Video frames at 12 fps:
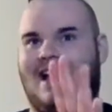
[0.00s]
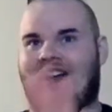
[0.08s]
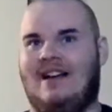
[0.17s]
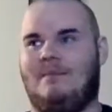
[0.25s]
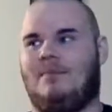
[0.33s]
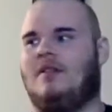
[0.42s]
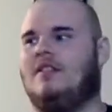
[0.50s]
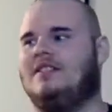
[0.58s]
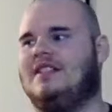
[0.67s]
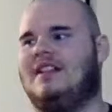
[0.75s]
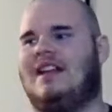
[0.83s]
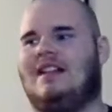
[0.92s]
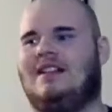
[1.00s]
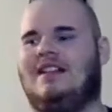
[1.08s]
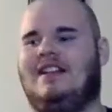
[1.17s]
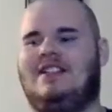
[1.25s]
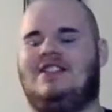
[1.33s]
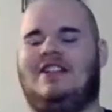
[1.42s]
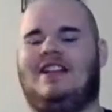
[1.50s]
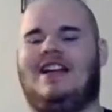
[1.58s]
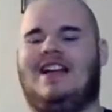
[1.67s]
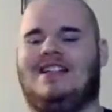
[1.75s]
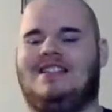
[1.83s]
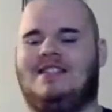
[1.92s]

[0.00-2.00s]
personality she has.